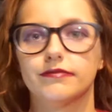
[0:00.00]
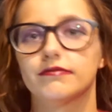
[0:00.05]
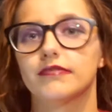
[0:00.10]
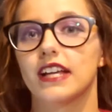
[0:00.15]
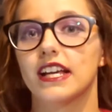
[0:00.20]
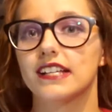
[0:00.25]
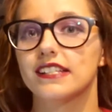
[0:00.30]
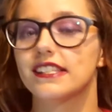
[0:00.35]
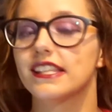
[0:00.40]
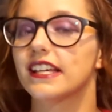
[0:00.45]

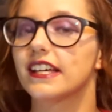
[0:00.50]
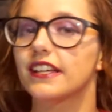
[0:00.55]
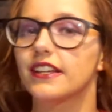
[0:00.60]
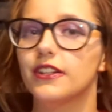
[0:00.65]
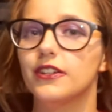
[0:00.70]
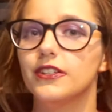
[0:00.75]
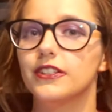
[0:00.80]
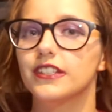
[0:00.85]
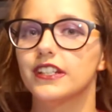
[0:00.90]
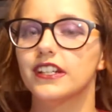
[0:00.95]
As they get
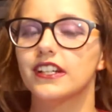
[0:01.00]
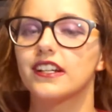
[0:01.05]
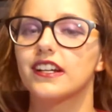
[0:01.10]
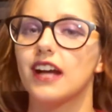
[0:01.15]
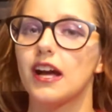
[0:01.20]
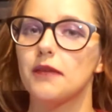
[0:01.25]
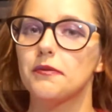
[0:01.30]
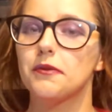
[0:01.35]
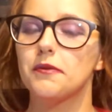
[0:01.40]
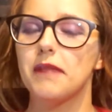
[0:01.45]
older,
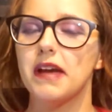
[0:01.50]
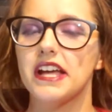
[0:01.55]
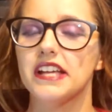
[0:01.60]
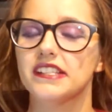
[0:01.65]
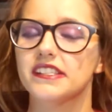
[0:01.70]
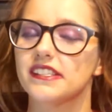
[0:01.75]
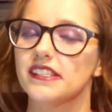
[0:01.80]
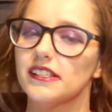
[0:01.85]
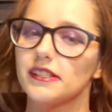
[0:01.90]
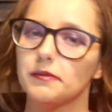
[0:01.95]

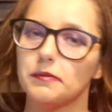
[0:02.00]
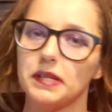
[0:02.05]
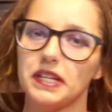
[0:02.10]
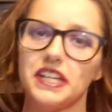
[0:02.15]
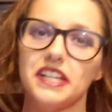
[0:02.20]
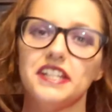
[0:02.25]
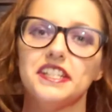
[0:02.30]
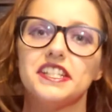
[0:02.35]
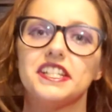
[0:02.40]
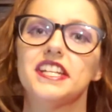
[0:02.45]
compromises
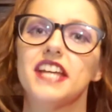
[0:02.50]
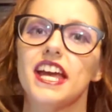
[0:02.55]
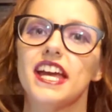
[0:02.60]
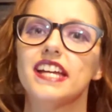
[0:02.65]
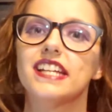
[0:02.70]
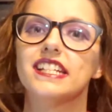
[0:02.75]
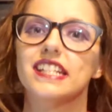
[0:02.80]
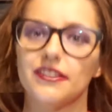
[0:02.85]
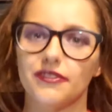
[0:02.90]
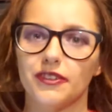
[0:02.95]
begin to
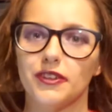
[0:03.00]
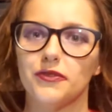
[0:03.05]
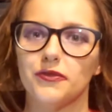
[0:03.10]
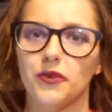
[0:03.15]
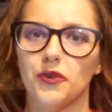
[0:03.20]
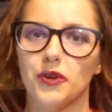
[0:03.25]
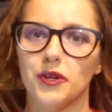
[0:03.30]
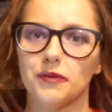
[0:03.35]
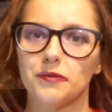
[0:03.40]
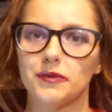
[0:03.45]
take different
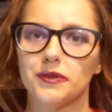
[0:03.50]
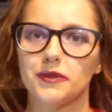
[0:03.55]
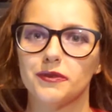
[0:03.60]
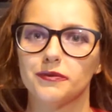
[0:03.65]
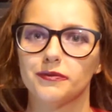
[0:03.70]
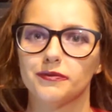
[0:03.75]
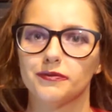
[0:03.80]
forms.